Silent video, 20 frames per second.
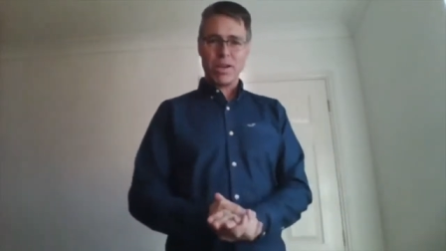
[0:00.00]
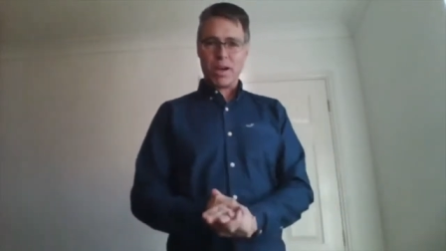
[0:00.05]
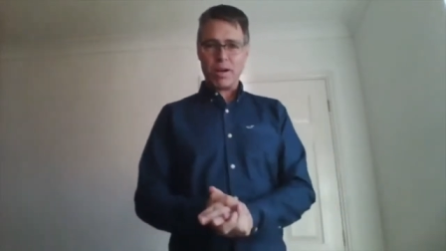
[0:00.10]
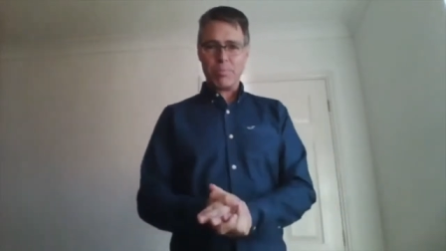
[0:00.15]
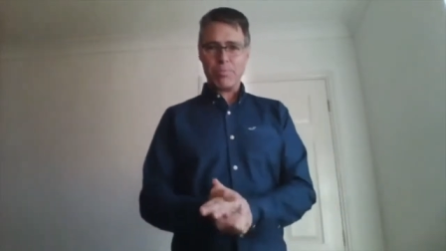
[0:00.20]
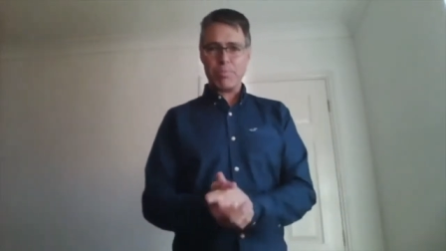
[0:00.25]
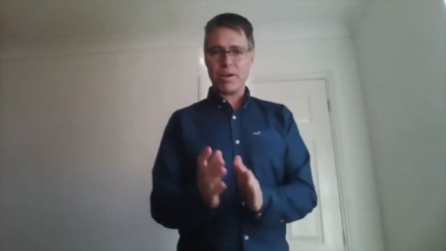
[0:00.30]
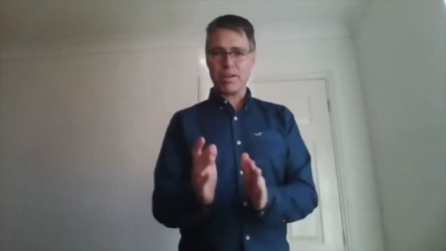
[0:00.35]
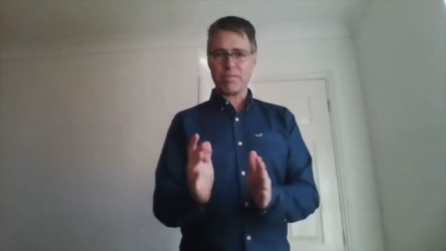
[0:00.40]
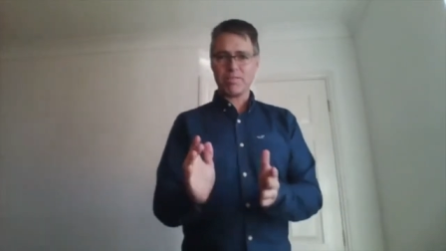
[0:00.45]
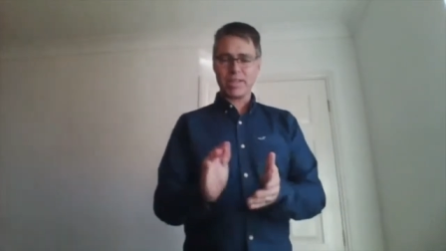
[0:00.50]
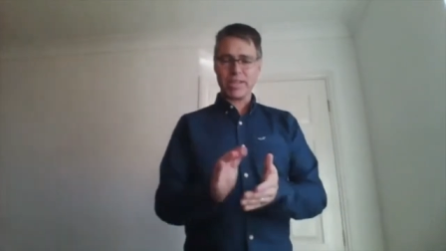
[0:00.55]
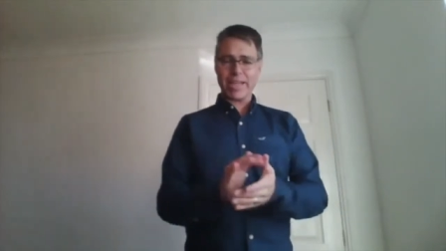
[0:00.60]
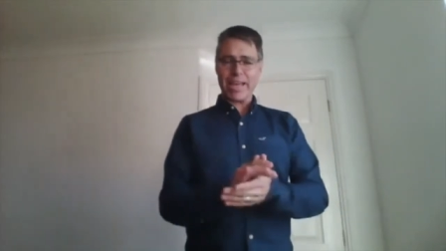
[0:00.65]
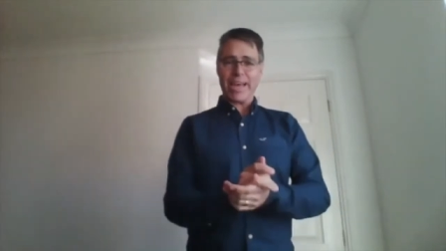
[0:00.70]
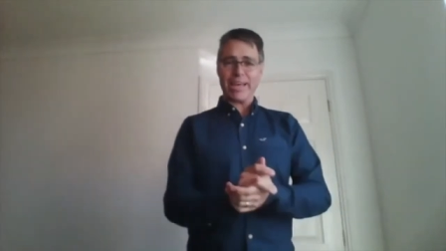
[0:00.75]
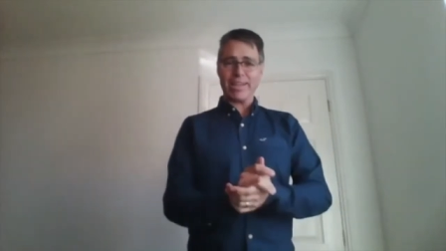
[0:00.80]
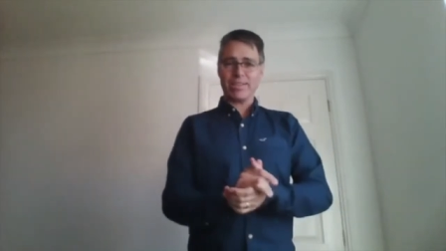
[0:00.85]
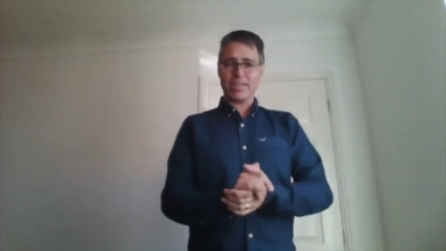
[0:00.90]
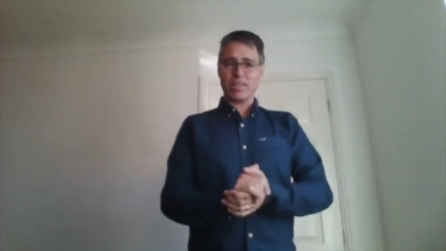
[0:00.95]
I personally
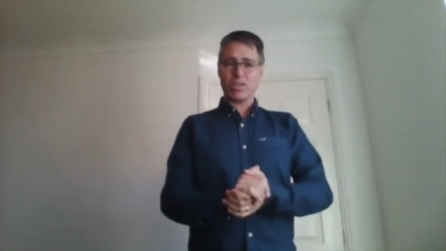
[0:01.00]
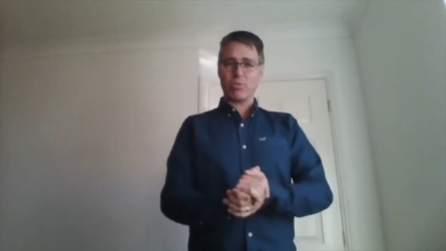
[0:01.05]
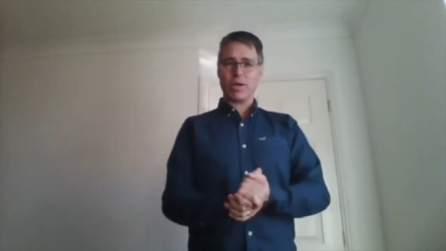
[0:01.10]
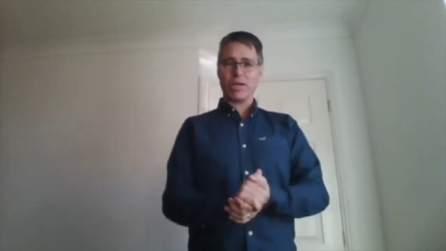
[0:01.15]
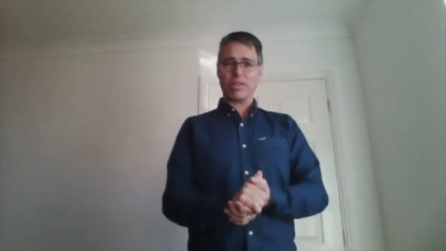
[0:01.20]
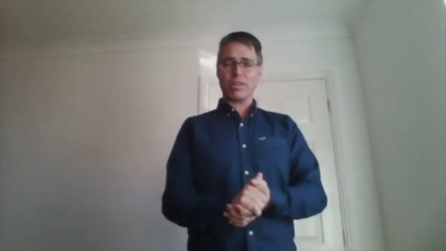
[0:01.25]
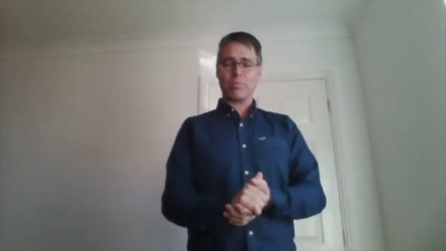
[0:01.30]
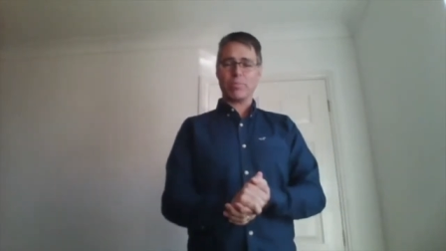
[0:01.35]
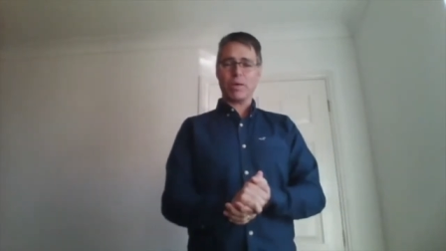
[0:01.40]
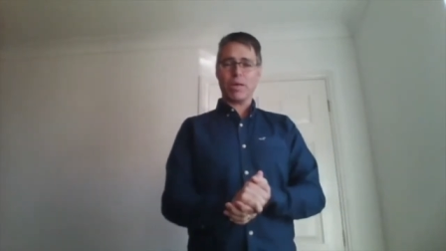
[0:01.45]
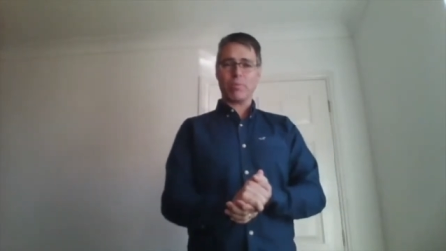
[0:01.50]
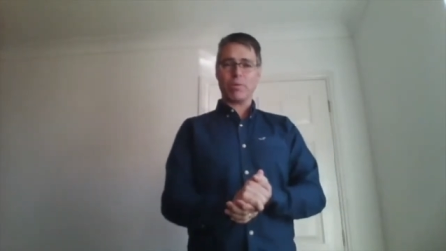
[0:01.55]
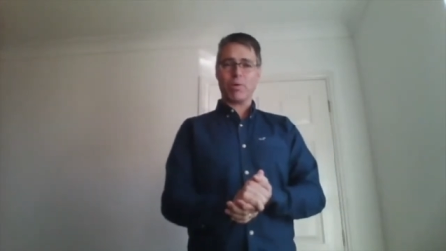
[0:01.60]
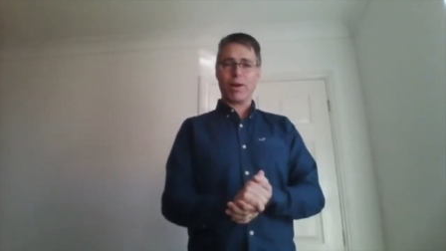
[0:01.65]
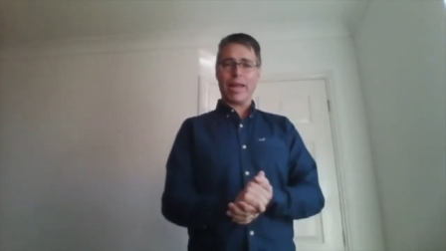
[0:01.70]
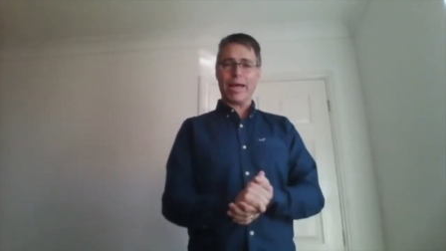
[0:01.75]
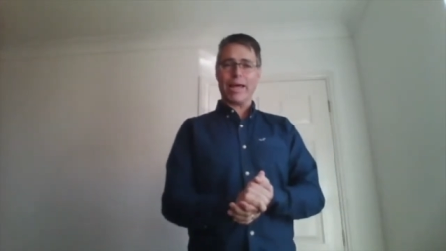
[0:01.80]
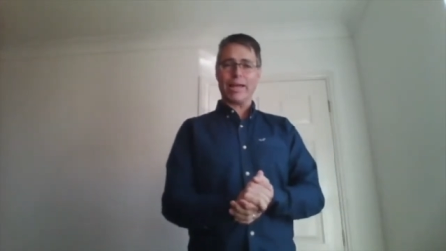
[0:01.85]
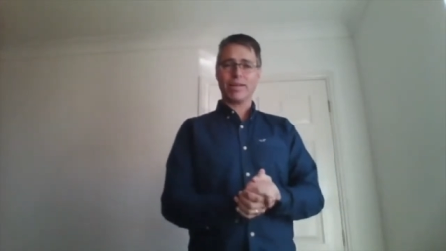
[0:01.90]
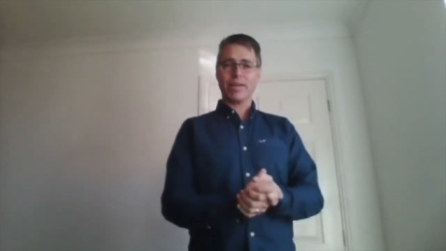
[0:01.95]
hated the way that people
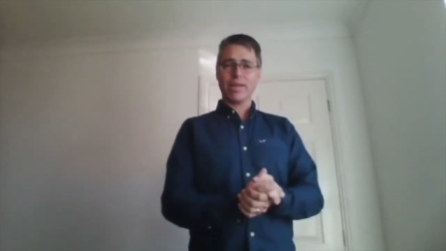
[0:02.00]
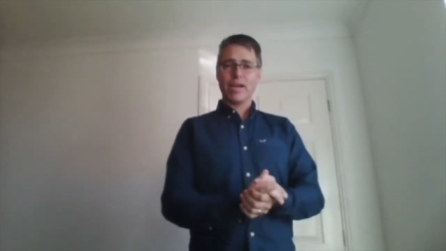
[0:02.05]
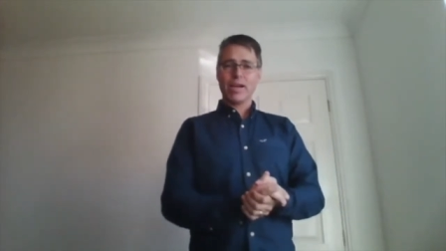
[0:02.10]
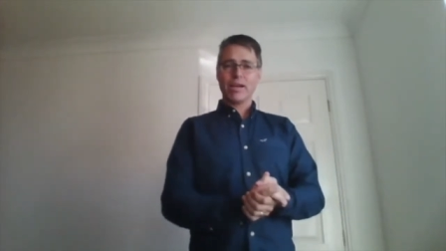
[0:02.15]
led